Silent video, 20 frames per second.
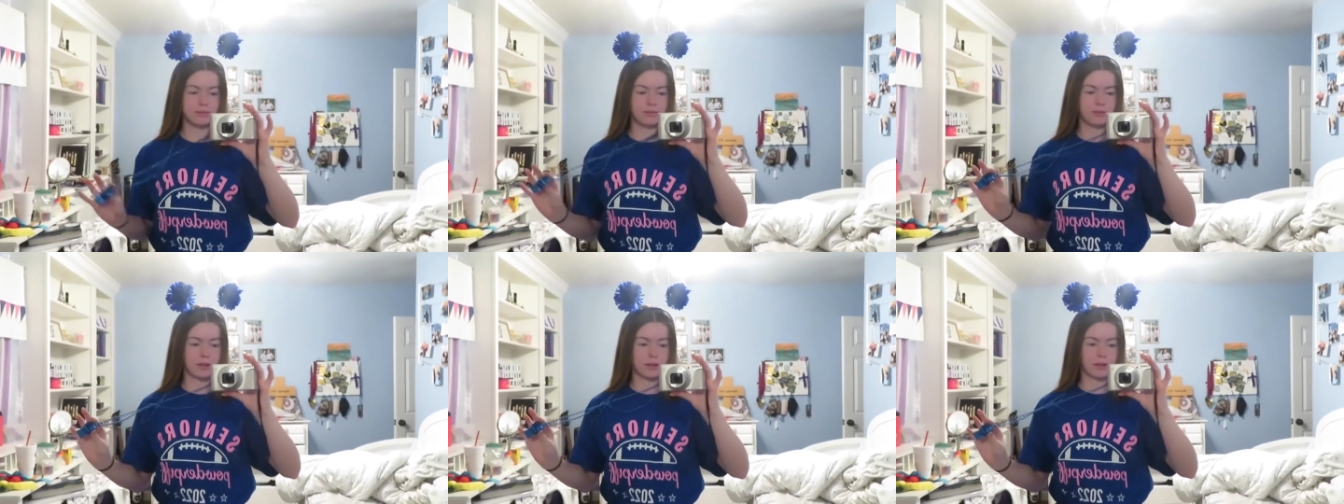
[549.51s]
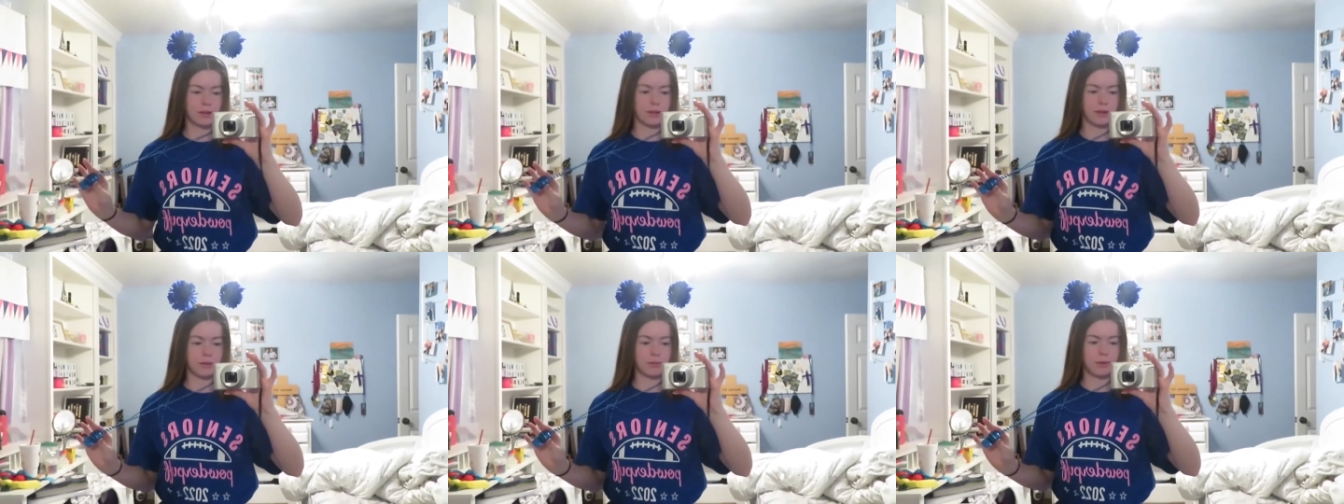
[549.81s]

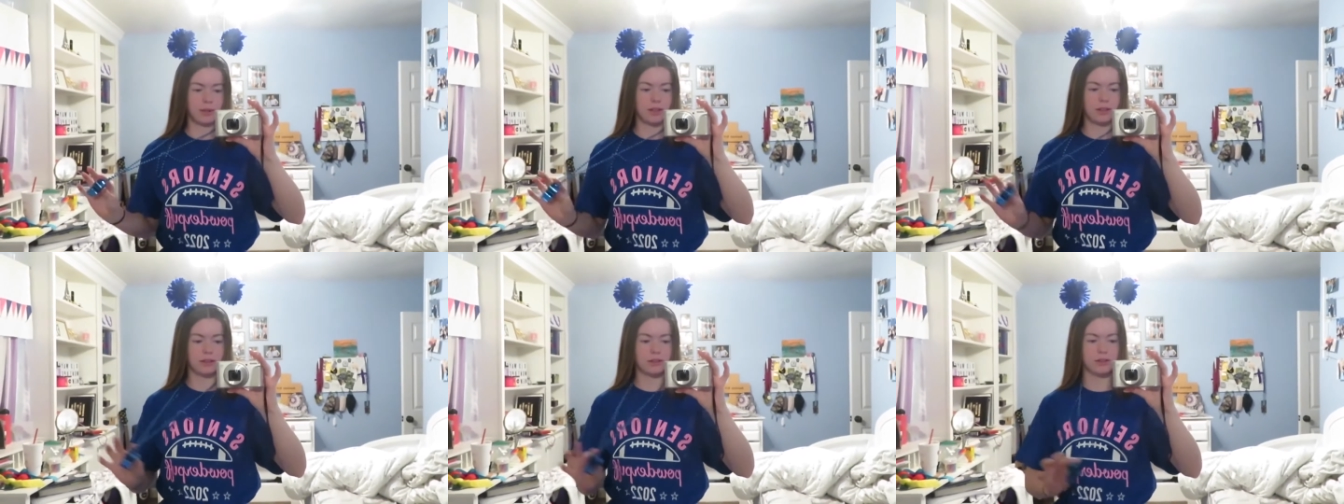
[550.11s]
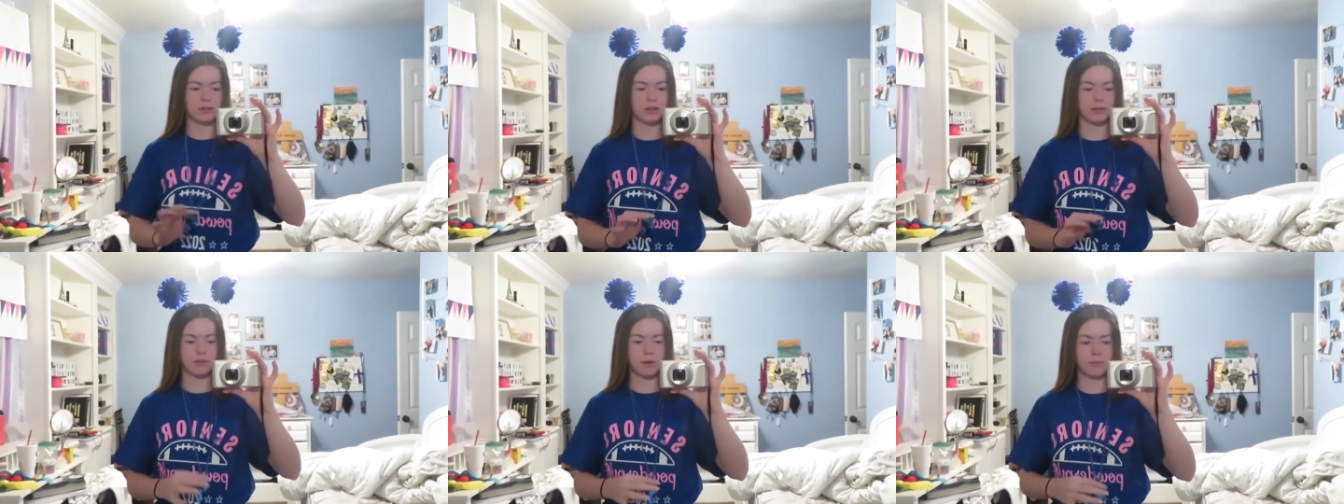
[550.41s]
like other beads
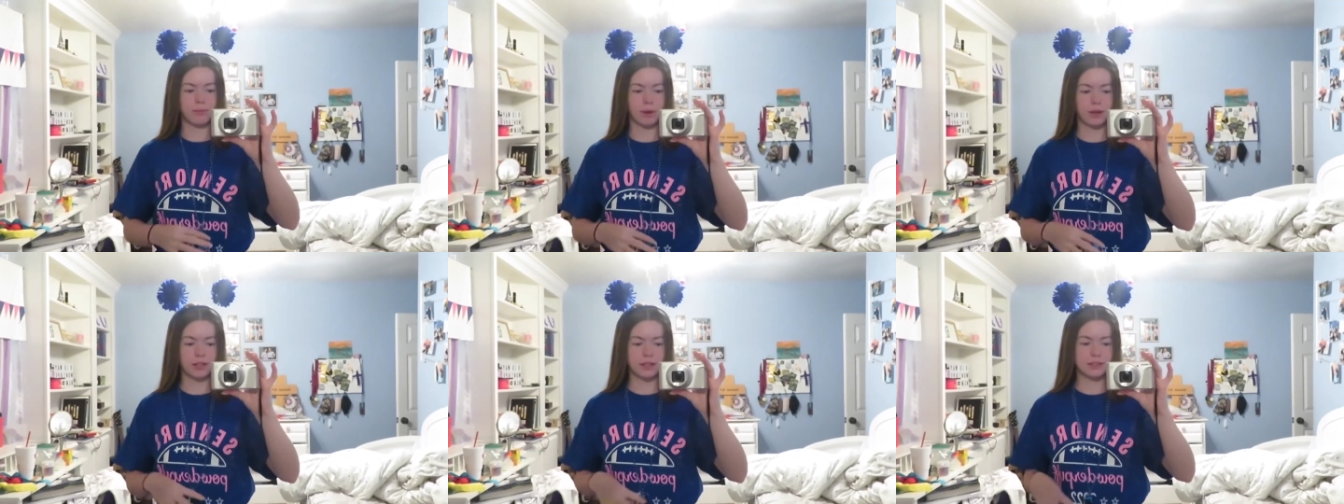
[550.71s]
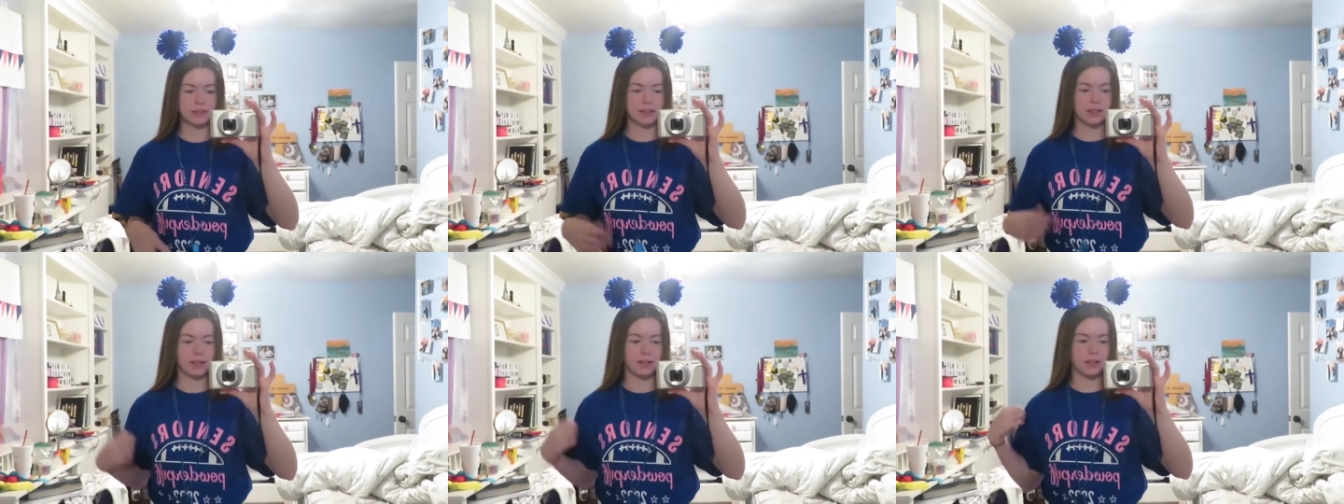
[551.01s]
are from Party
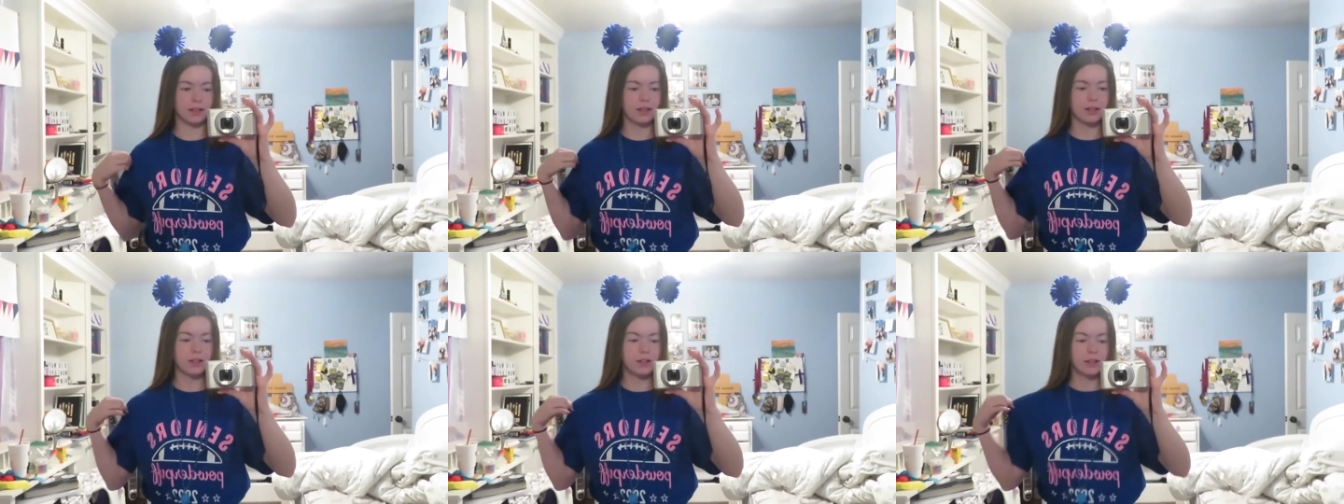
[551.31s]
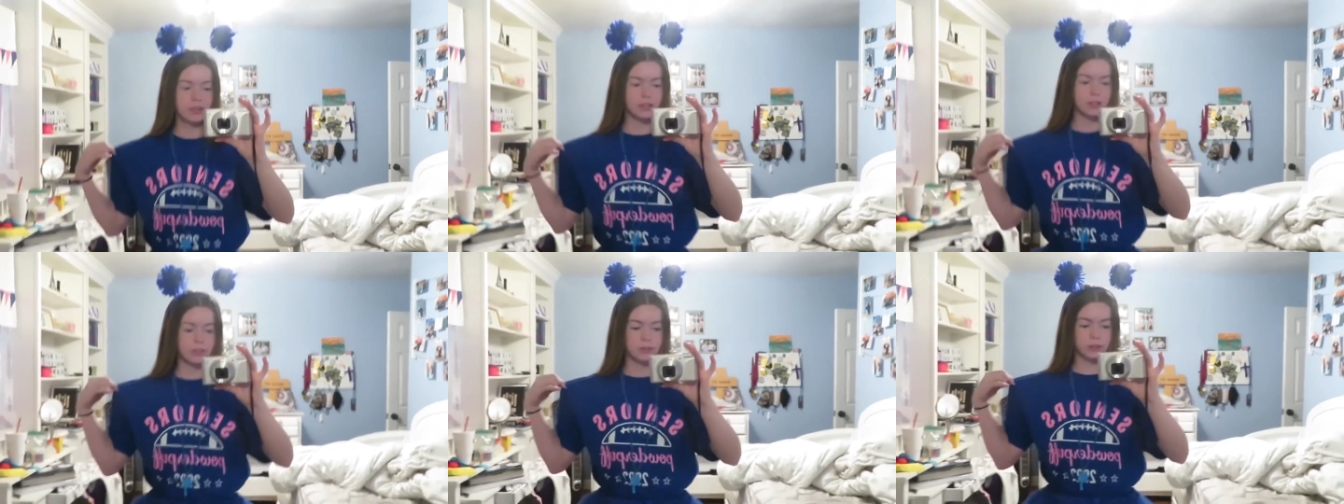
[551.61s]
City.
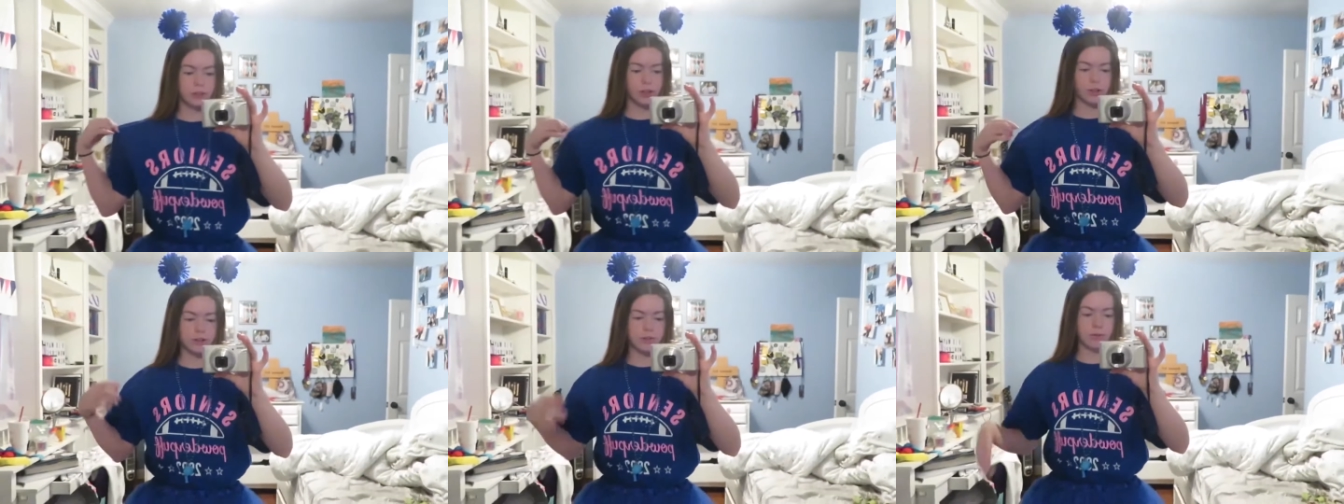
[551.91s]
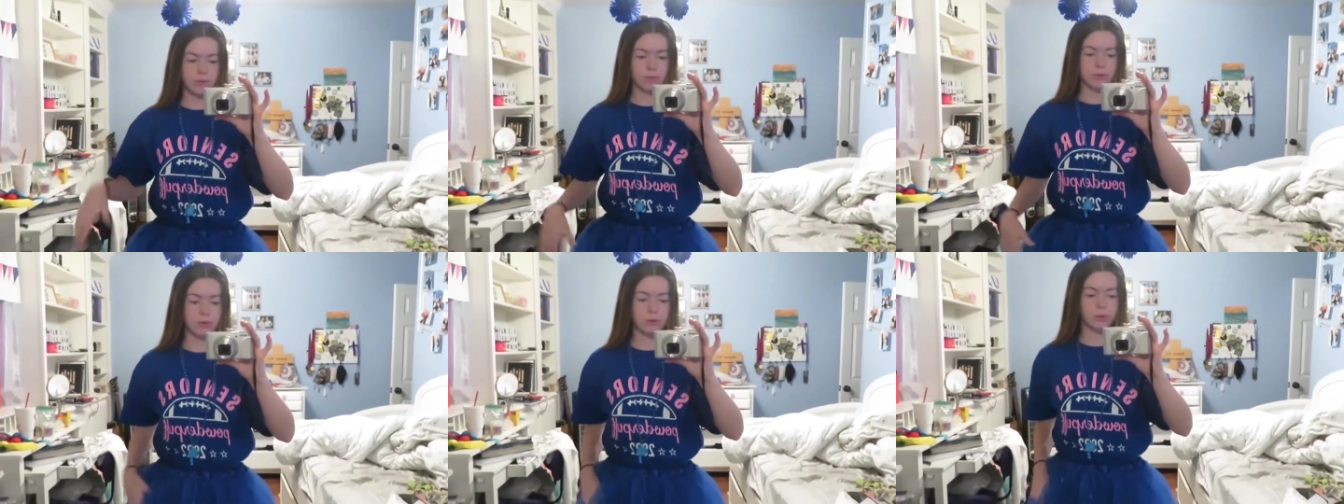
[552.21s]
Shirt is
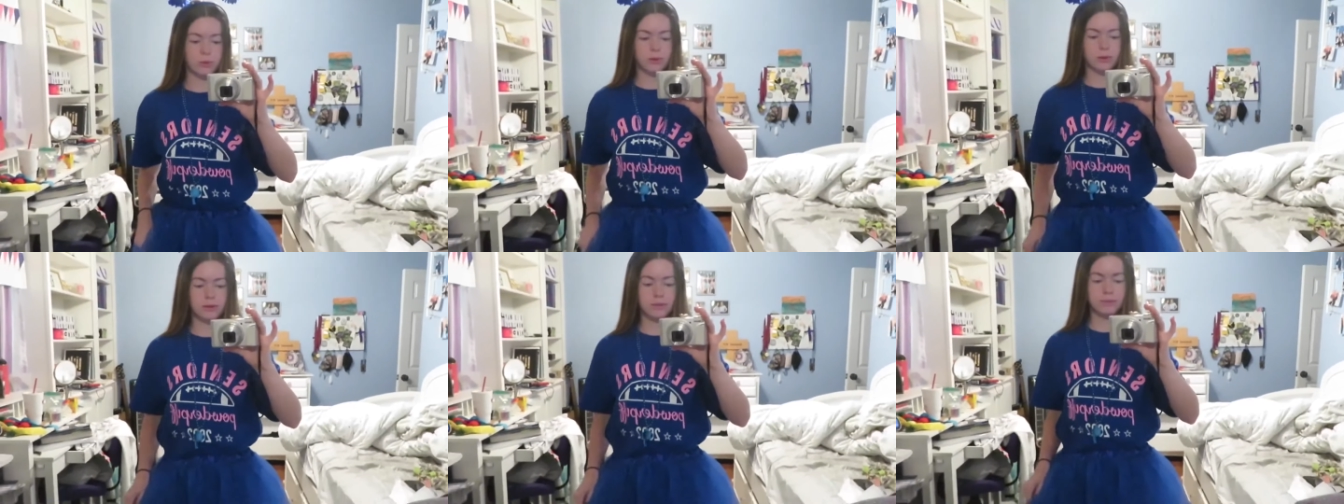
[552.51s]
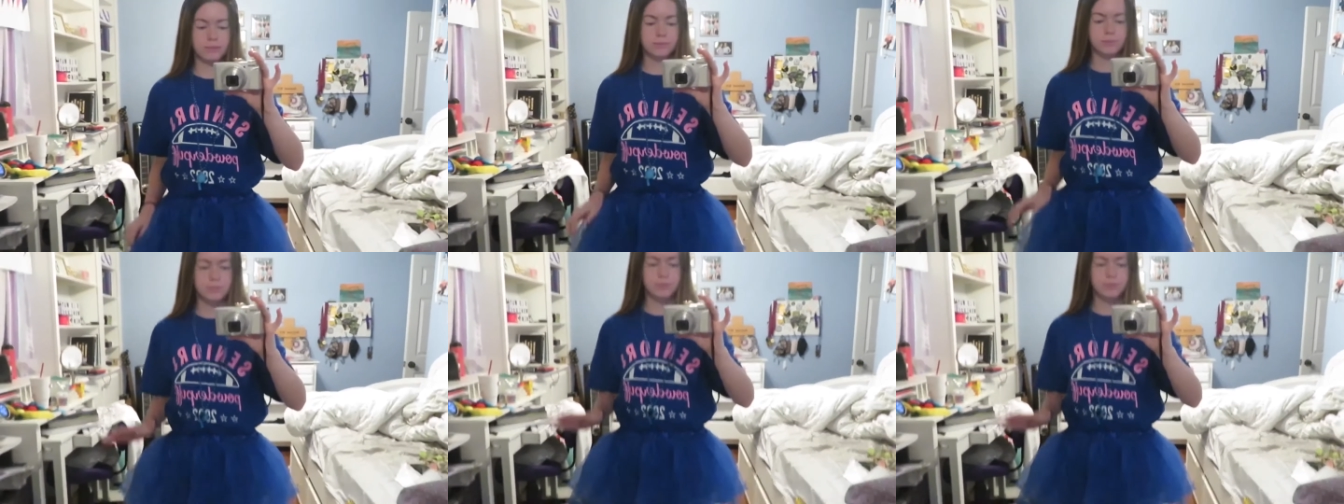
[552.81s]
from school.